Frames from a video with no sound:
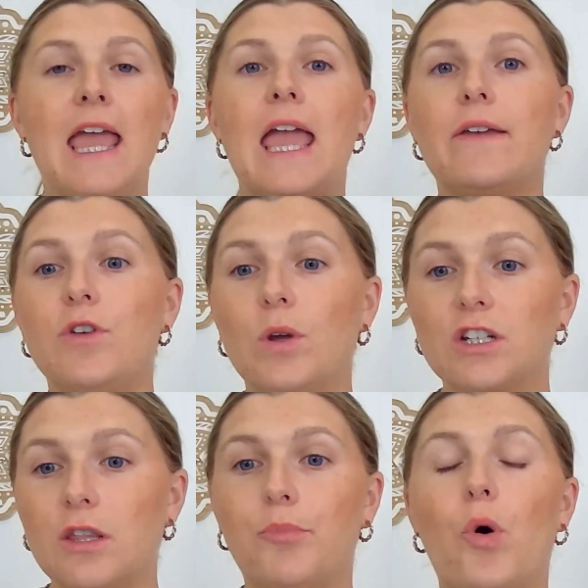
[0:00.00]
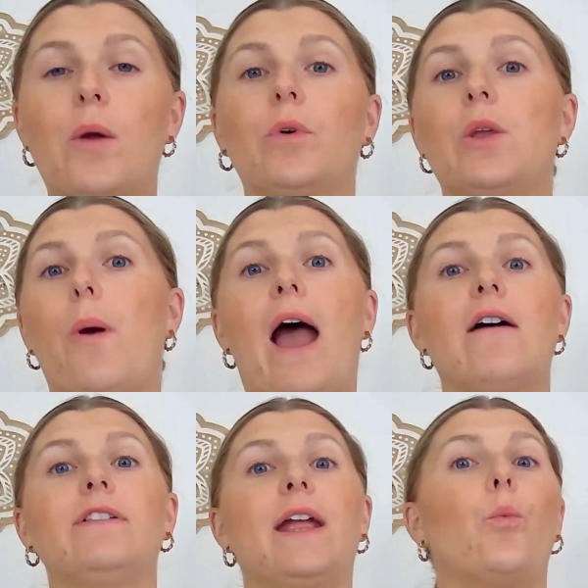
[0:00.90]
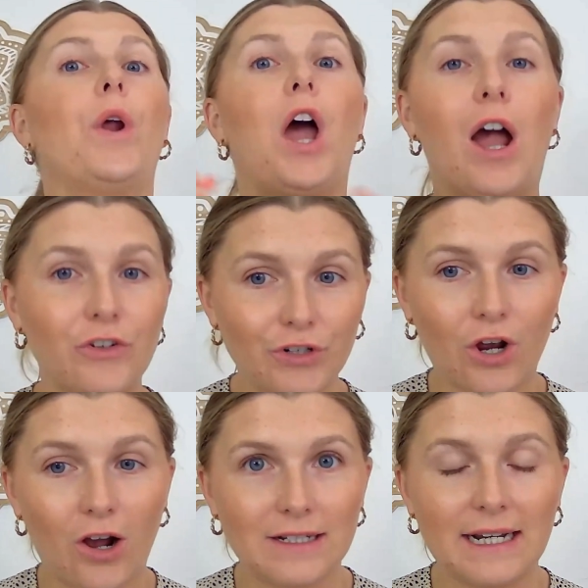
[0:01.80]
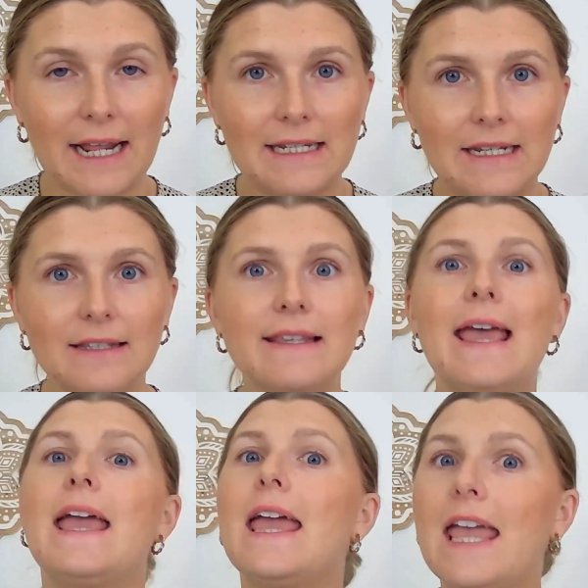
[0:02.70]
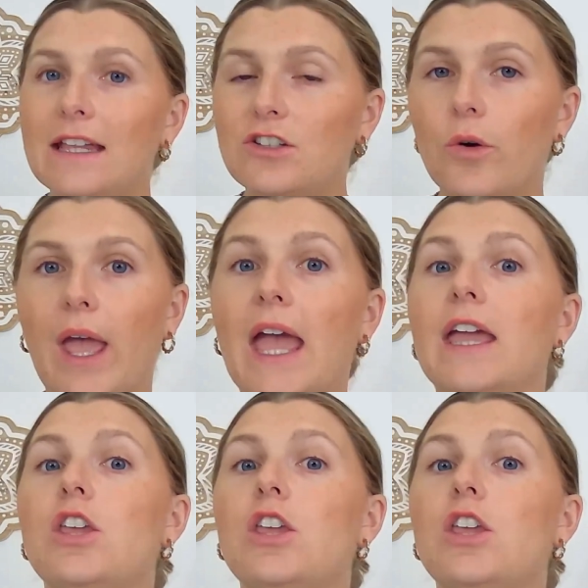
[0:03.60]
If you get to the point where you have like 100 content ideas, it's okay.